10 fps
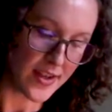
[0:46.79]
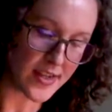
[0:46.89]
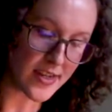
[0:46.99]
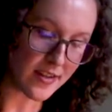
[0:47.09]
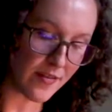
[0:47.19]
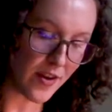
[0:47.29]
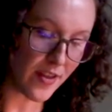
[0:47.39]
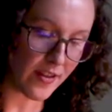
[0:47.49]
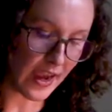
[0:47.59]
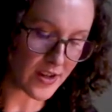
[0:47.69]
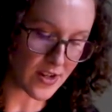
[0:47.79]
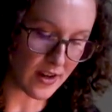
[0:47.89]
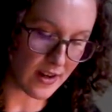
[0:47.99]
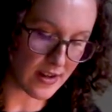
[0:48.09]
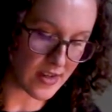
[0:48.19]
to deliver the
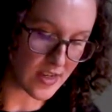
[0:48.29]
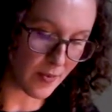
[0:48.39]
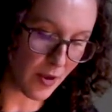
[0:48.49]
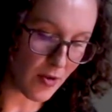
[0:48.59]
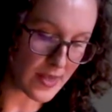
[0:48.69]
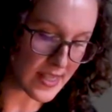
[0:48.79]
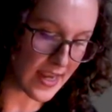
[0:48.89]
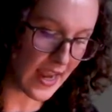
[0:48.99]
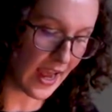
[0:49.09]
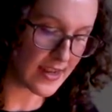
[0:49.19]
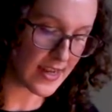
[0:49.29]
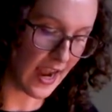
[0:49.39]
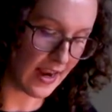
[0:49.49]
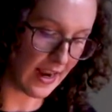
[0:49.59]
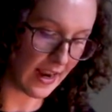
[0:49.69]
lecture Diplomacy and
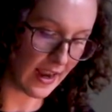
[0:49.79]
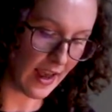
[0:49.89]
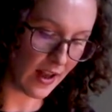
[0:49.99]
Dining,